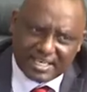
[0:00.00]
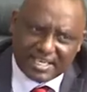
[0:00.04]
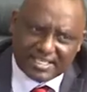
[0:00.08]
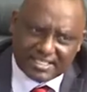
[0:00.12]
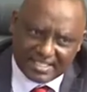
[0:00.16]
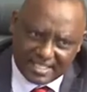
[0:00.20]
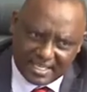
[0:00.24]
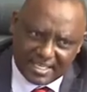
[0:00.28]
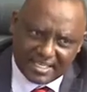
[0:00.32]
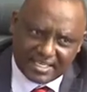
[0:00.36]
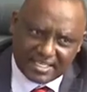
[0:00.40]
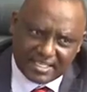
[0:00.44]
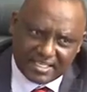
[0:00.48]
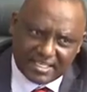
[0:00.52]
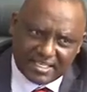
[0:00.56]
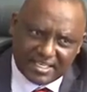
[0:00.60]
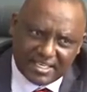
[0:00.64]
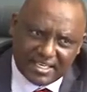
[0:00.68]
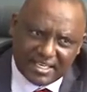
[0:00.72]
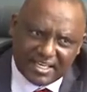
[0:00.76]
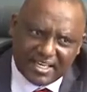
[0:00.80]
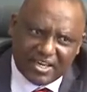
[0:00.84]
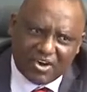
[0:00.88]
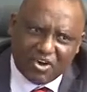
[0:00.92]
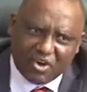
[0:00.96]
are saying,
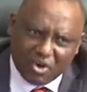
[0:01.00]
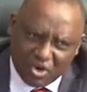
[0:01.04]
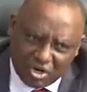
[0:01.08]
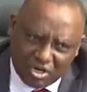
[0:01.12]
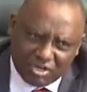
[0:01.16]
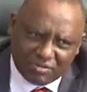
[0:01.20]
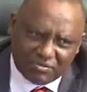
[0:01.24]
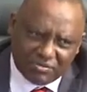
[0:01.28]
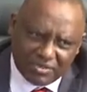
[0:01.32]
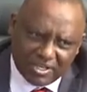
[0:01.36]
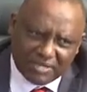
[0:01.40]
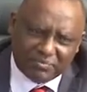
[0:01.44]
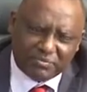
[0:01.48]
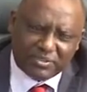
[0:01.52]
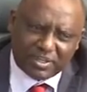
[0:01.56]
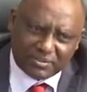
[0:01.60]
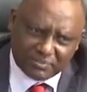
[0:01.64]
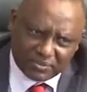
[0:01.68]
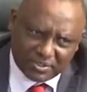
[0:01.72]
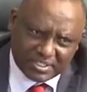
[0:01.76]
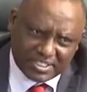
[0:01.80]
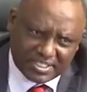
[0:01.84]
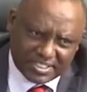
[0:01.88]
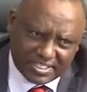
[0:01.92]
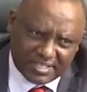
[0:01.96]
all of them, the
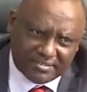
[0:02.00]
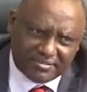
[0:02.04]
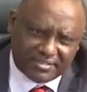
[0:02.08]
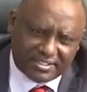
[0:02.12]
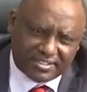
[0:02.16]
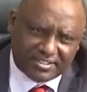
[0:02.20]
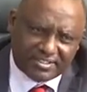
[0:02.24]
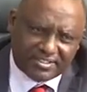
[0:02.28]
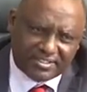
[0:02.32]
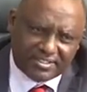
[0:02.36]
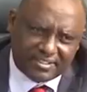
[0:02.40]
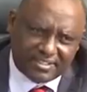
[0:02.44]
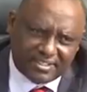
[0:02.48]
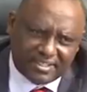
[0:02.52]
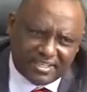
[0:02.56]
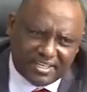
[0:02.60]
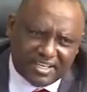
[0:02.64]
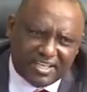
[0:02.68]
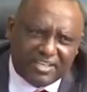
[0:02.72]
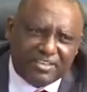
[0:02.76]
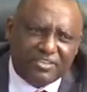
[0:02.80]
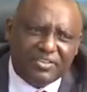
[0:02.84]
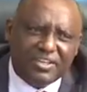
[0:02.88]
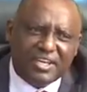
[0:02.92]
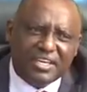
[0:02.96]
47,
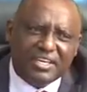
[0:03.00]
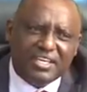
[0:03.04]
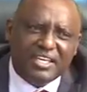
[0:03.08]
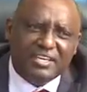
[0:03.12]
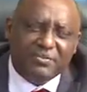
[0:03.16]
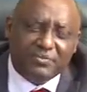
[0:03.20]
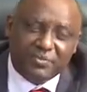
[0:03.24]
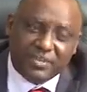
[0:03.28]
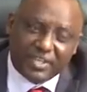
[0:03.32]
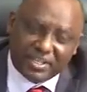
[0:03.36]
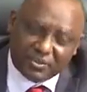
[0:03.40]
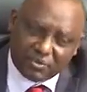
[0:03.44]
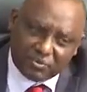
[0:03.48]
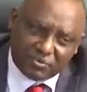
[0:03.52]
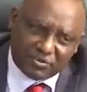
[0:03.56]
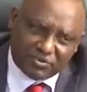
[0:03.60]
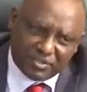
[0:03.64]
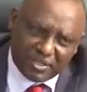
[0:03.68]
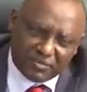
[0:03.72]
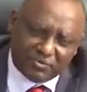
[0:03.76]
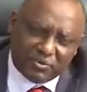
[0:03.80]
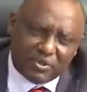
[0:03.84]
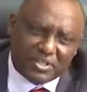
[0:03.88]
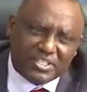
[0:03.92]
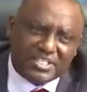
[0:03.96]
the, if the,
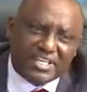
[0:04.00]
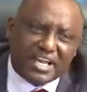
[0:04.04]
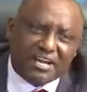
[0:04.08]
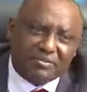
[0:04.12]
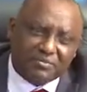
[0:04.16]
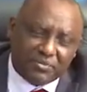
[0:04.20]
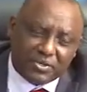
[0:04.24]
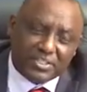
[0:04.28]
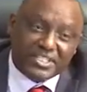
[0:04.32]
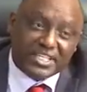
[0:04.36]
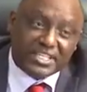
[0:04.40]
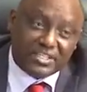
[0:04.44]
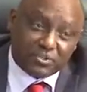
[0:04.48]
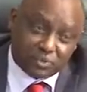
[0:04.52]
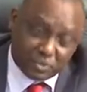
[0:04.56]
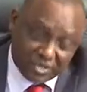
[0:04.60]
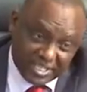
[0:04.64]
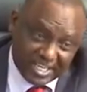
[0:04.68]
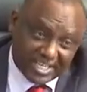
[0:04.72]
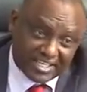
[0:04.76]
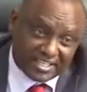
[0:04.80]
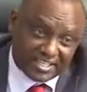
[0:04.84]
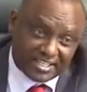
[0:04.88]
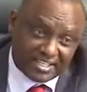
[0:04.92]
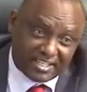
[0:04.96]
the votes are voted
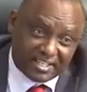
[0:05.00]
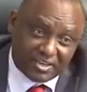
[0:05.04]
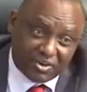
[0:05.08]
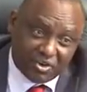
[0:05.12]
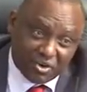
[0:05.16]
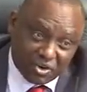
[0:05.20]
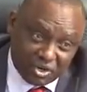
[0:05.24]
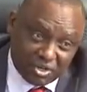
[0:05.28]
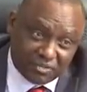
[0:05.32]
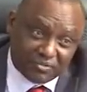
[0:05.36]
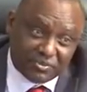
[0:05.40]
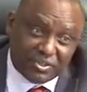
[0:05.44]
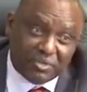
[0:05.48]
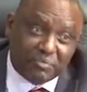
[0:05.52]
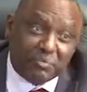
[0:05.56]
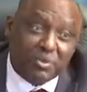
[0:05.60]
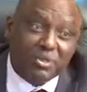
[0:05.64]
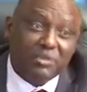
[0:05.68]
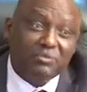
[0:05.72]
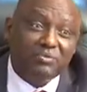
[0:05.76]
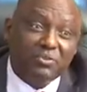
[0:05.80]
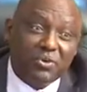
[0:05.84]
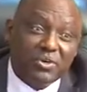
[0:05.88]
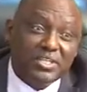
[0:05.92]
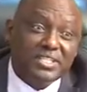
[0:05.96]
today, all of them
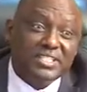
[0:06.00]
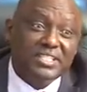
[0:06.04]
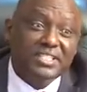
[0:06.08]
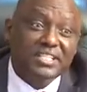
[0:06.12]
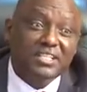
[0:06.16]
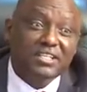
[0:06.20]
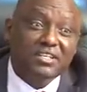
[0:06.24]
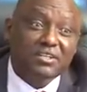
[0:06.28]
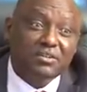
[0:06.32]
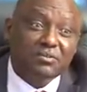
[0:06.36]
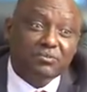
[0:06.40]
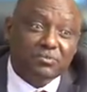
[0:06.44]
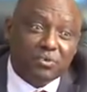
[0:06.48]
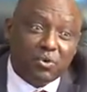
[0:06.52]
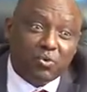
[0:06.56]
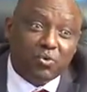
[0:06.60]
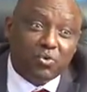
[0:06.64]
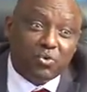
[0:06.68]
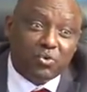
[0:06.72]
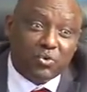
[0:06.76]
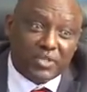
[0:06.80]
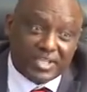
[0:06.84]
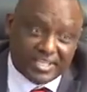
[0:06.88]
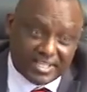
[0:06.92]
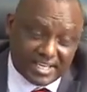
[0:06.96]
will vote for
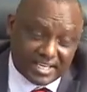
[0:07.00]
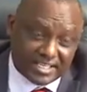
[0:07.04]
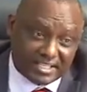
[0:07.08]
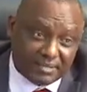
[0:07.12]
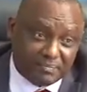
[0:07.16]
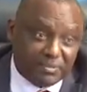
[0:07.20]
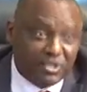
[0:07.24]
Uhuru Kenyatta.